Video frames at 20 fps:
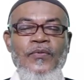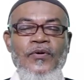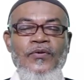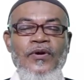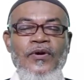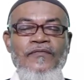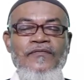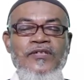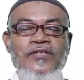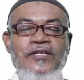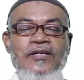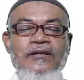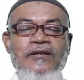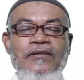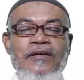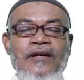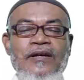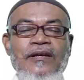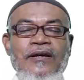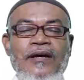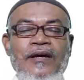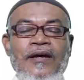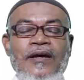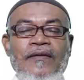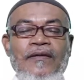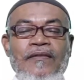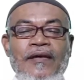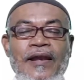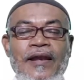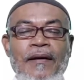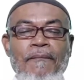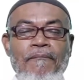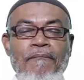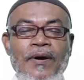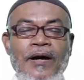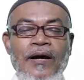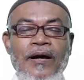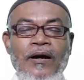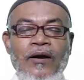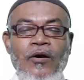And we have seen that the
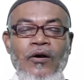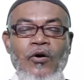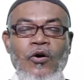number